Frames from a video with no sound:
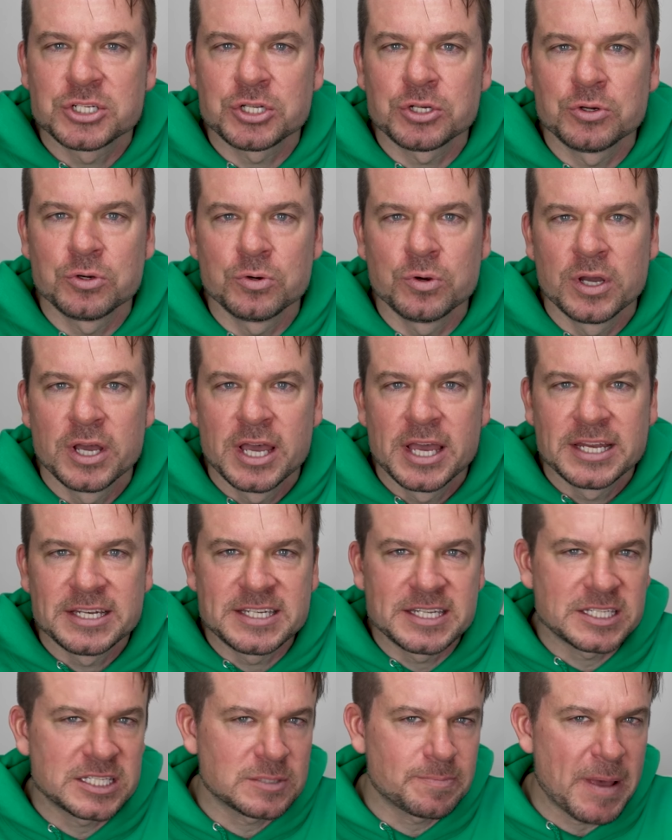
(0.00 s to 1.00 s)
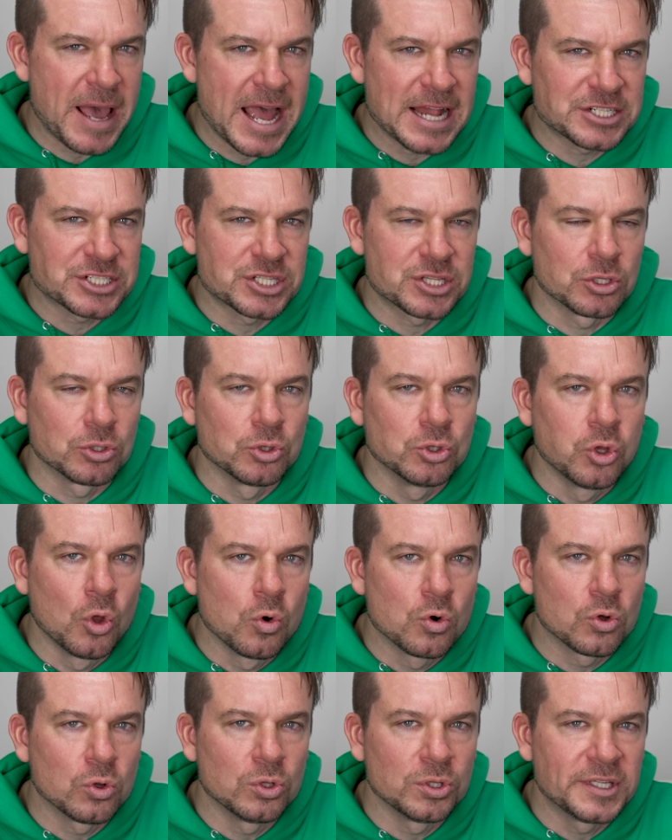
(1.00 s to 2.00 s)
to dispatch the
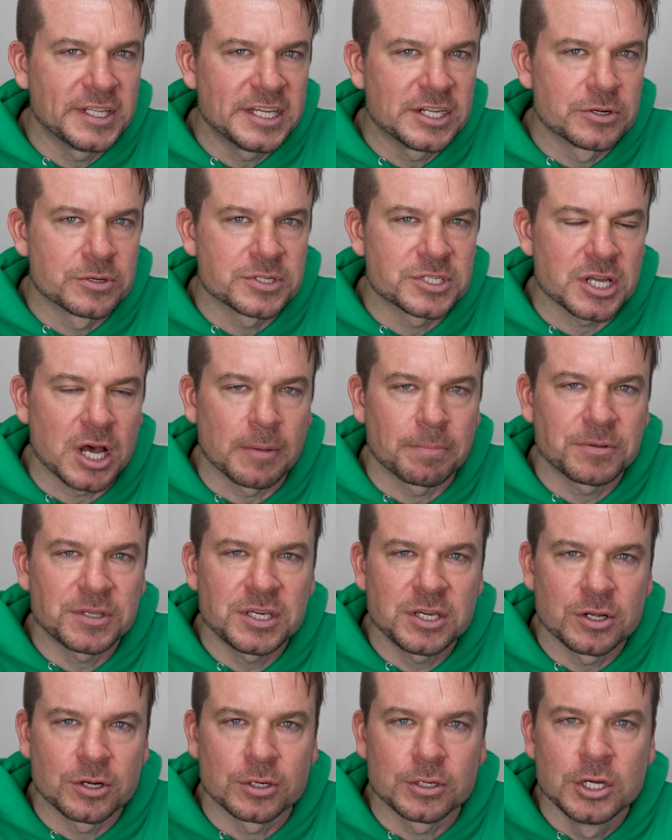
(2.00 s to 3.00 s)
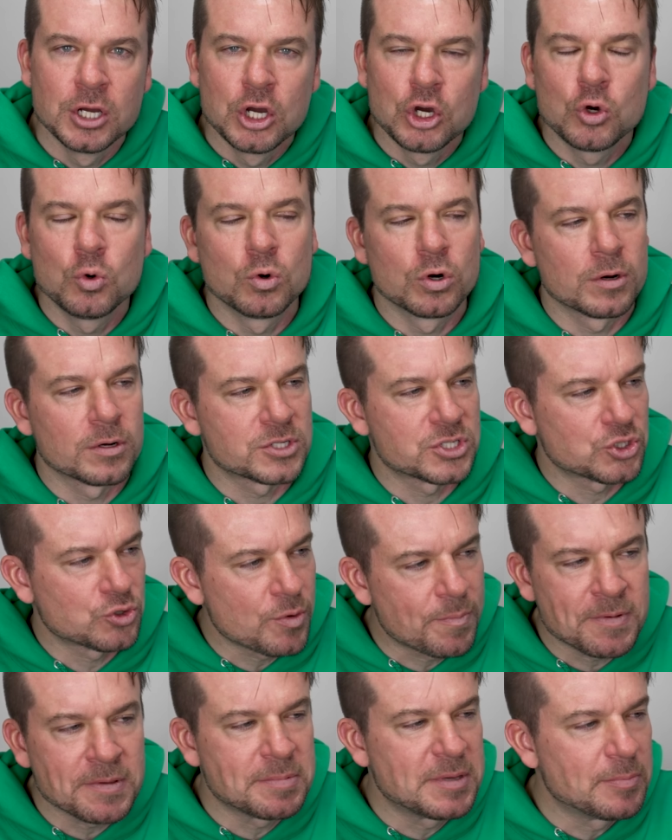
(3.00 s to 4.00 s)
local leaders up here who were
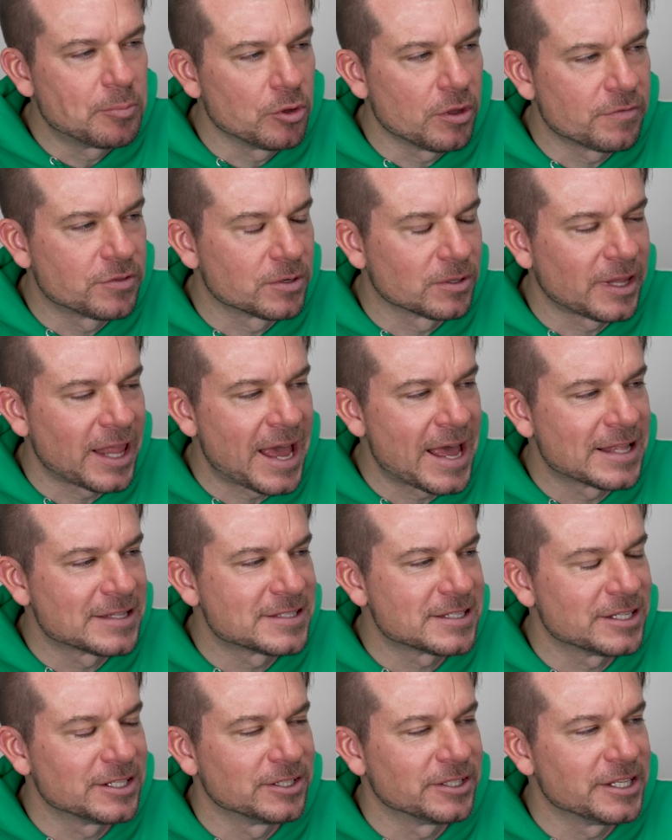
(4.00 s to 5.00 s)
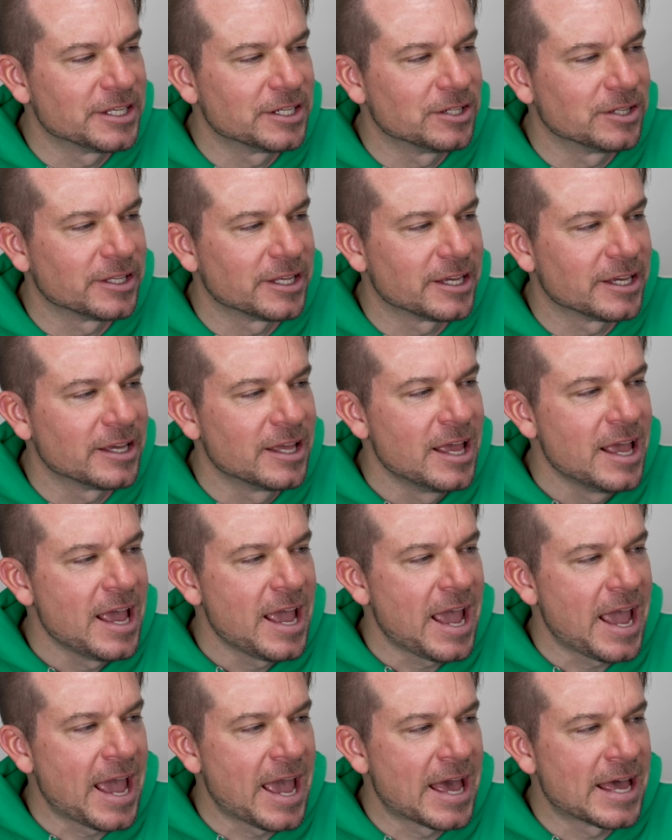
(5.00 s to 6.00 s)
stripping people of their lands illegally
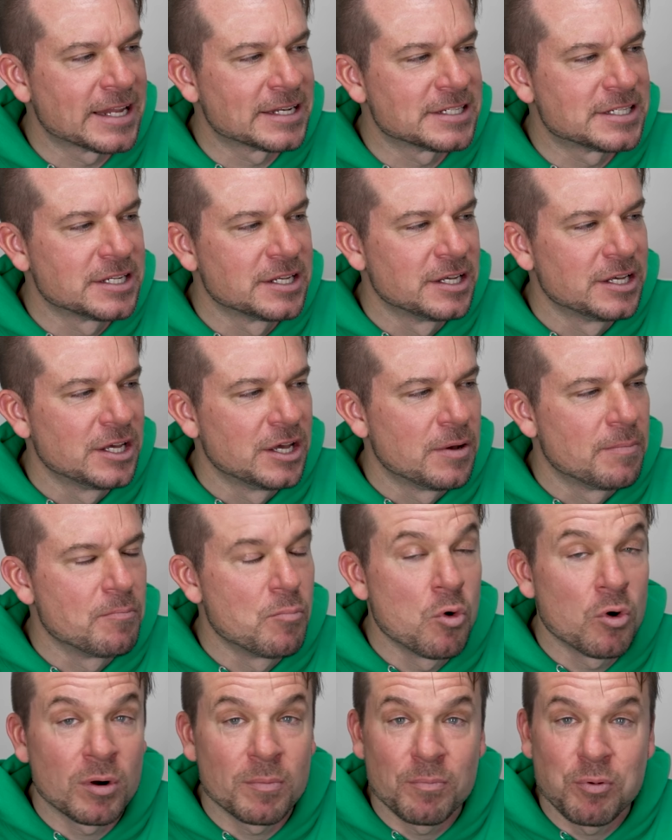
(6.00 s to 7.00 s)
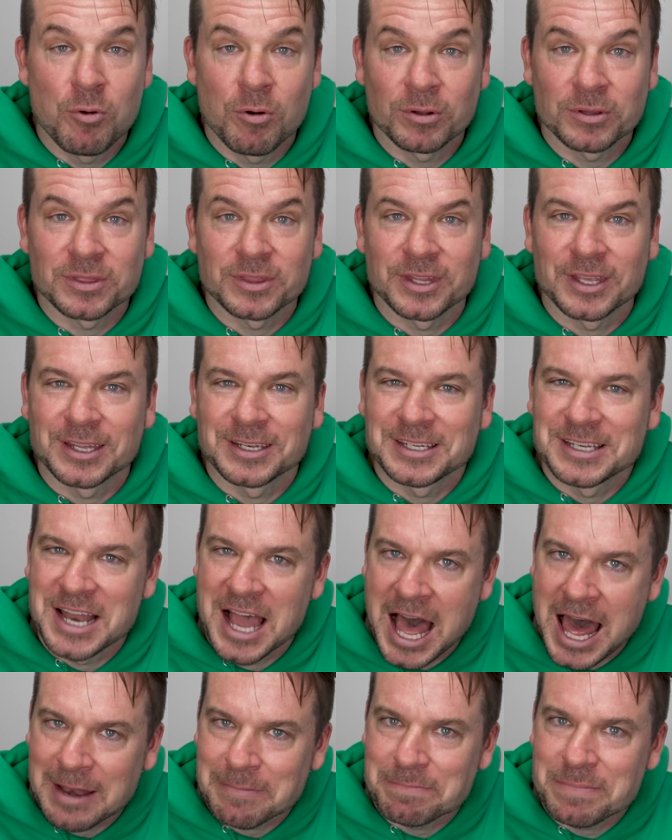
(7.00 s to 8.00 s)
and, more importantly,
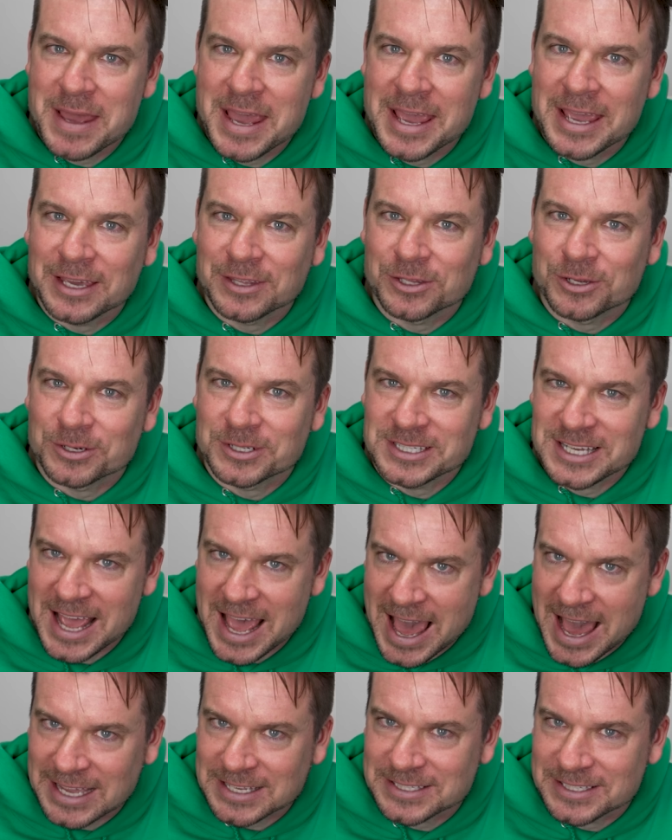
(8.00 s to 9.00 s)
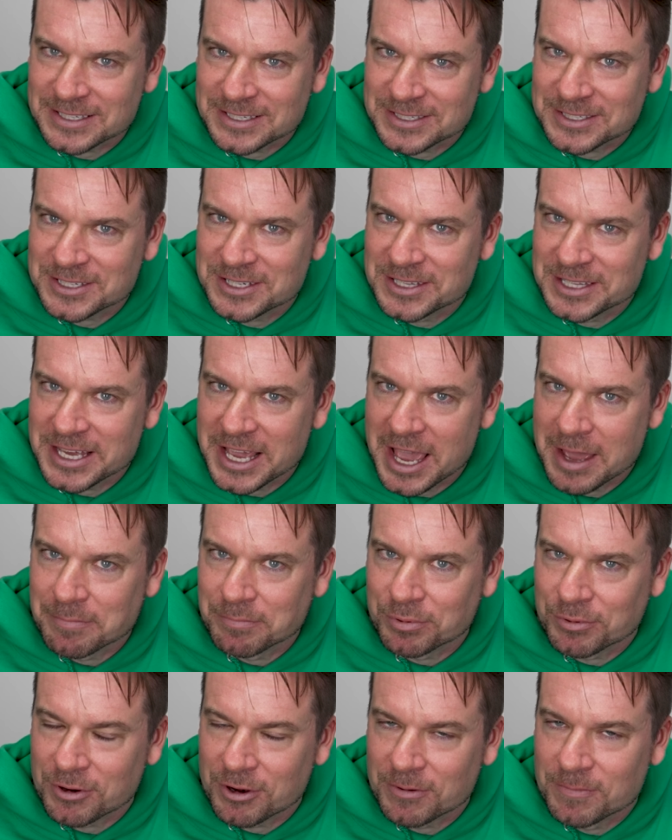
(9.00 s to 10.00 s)
not paying their taxes to the
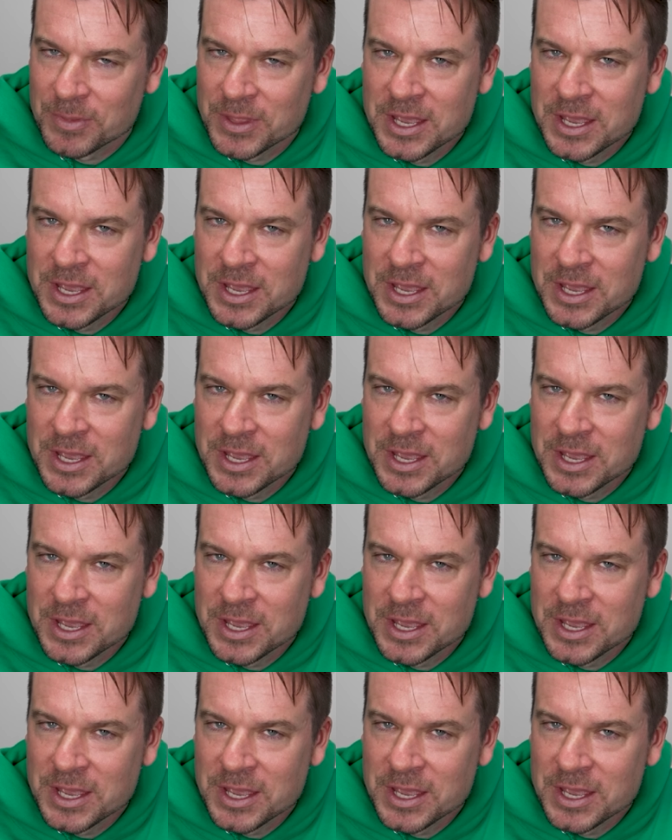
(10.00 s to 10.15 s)
emperor.